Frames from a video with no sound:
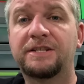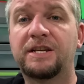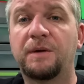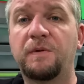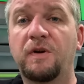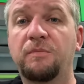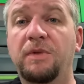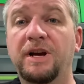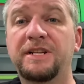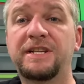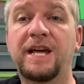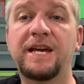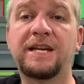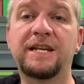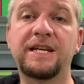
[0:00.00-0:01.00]
time, everybody.
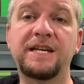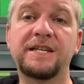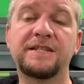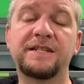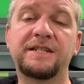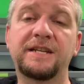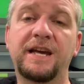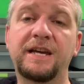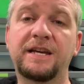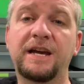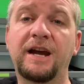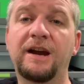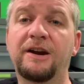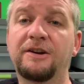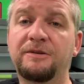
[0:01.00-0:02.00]
Take it easy. Take
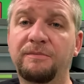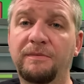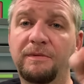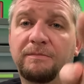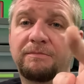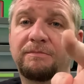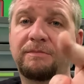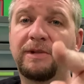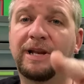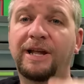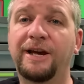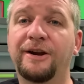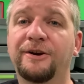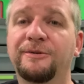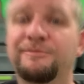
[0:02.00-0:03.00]
care.
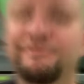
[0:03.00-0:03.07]
Later.